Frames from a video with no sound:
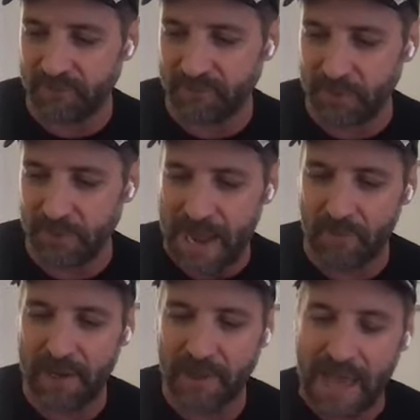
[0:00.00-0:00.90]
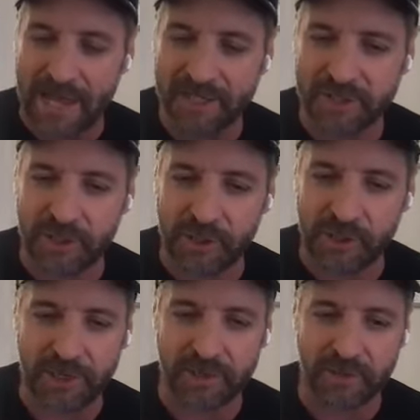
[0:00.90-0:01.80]
the film that way last
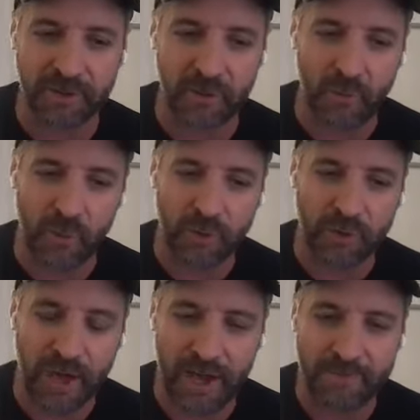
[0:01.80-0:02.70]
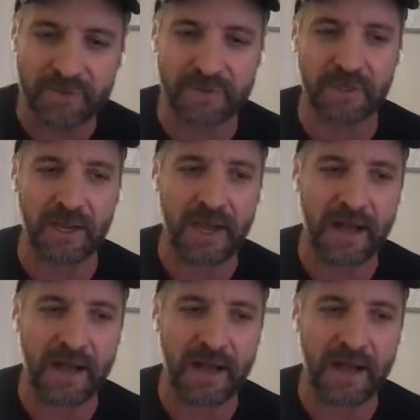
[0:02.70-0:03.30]
year at the World Cups,